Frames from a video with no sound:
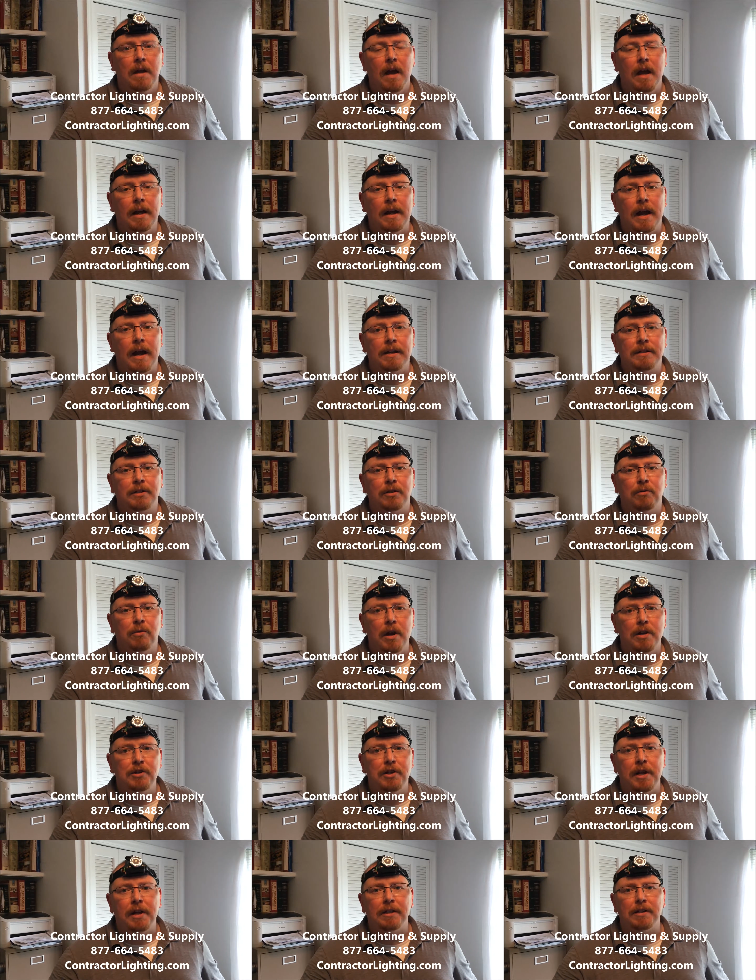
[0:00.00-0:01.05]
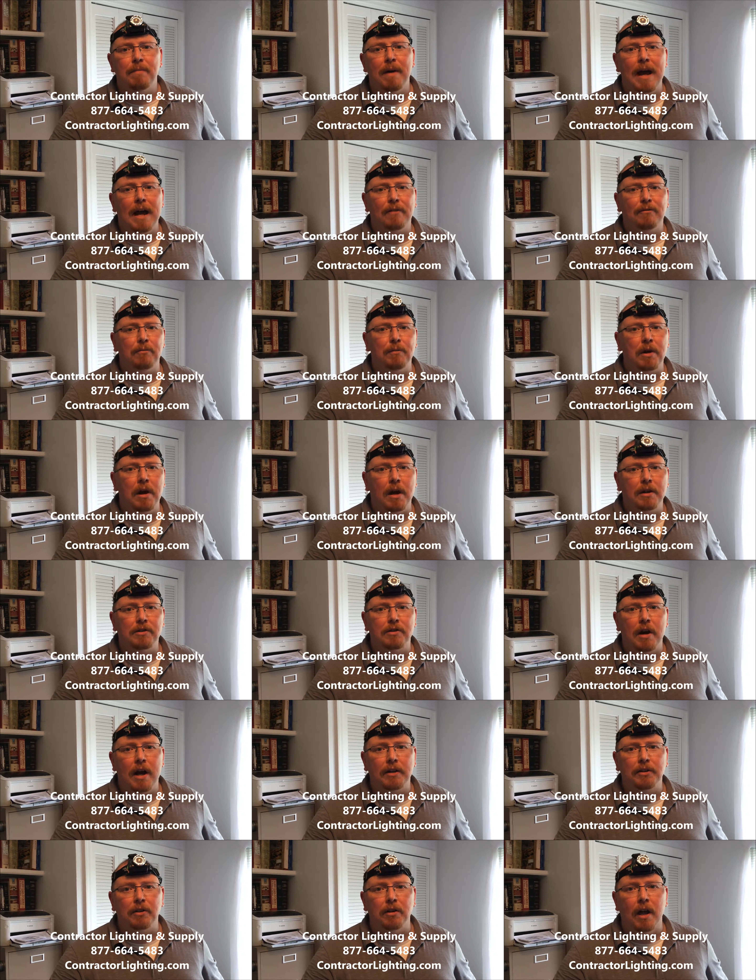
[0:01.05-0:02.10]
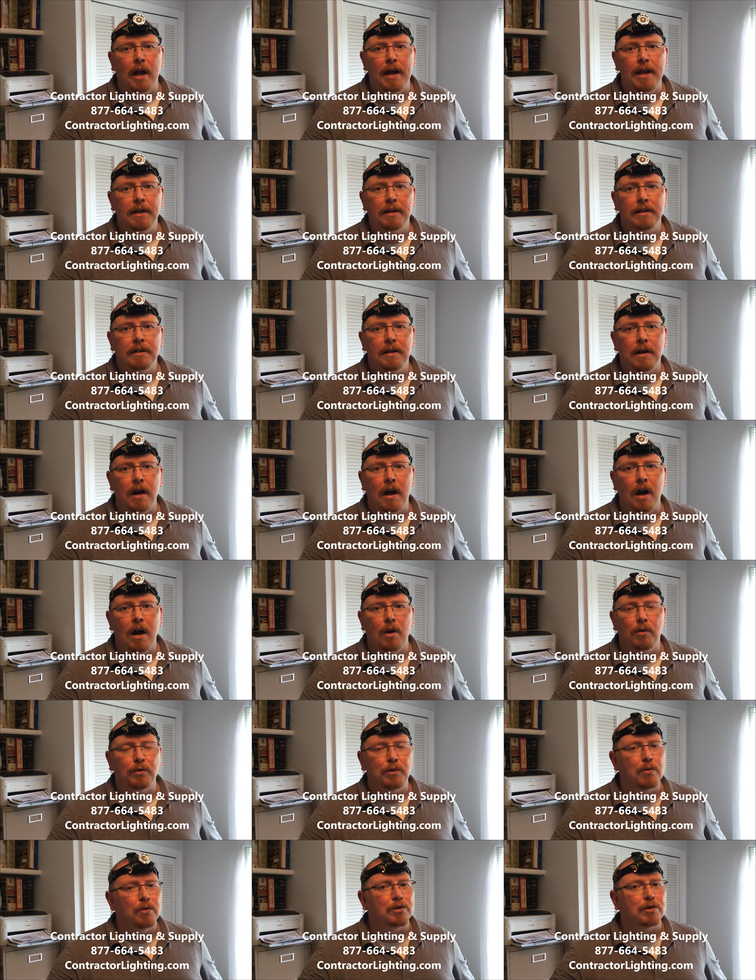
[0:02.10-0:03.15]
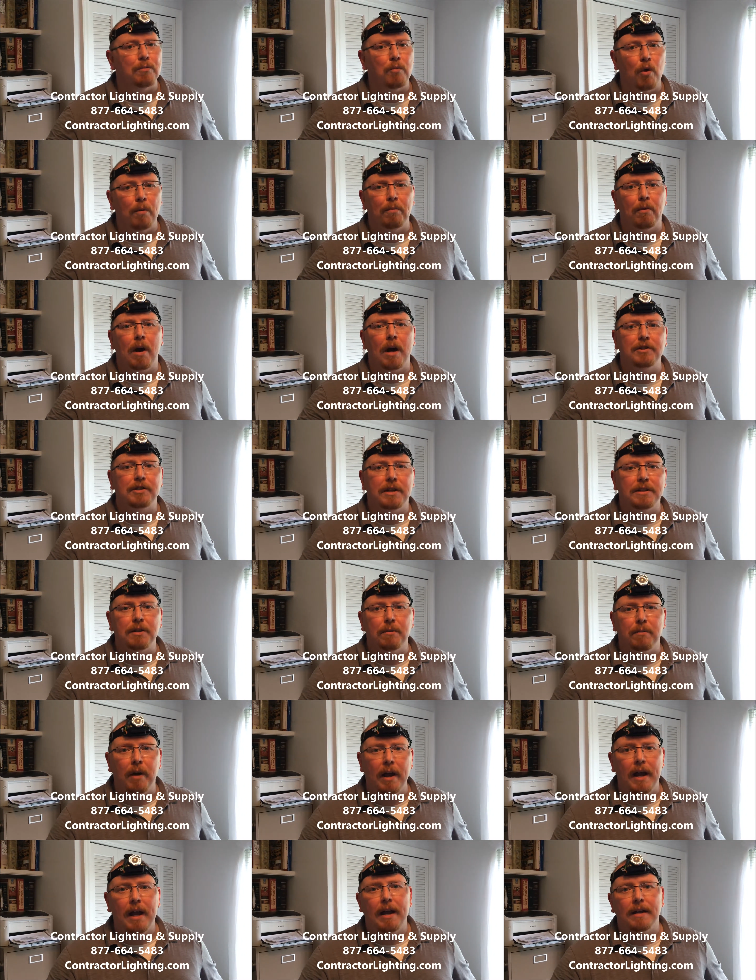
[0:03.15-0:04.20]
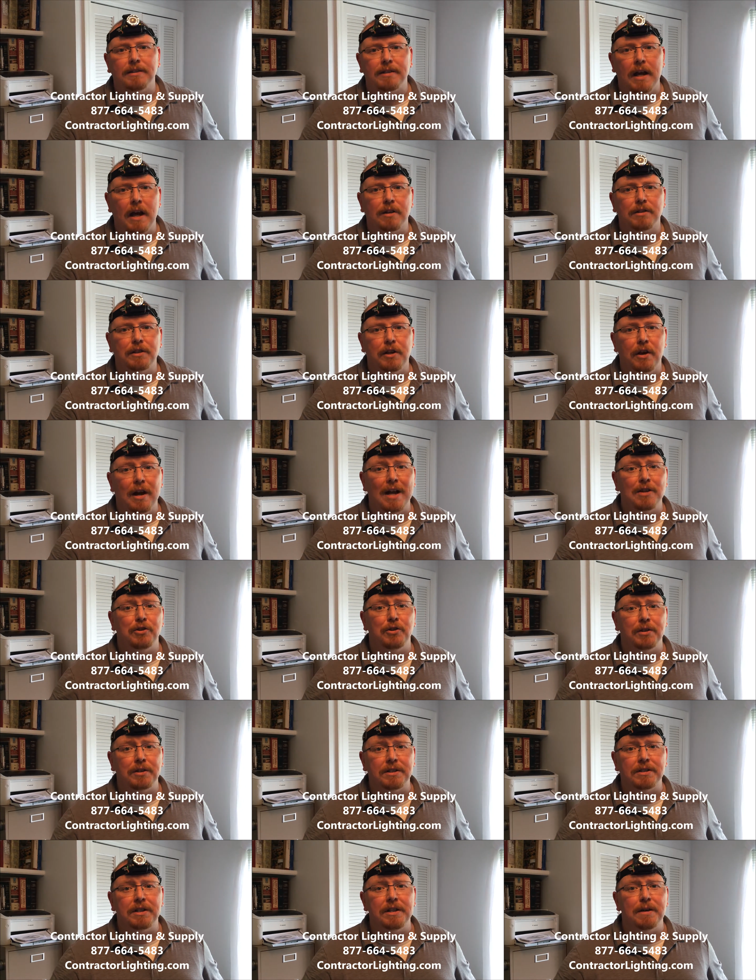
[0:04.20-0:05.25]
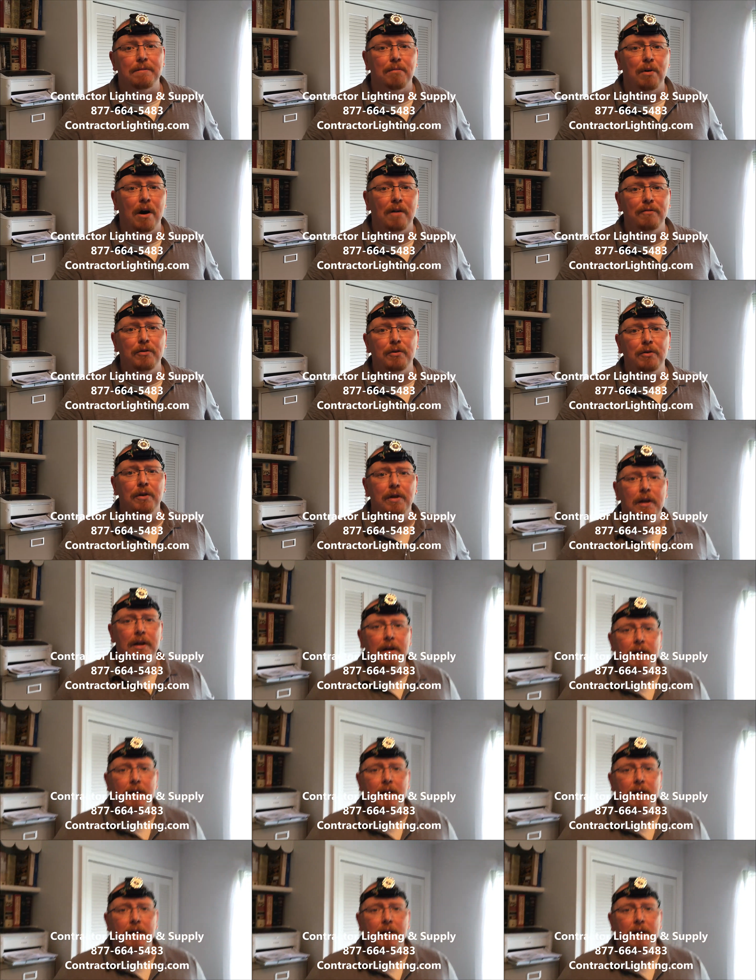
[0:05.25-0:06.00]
Hey guys, Ray Jenkins back from Contractor Lighting, doing some more projects at my aunt's house here. As you can see above you,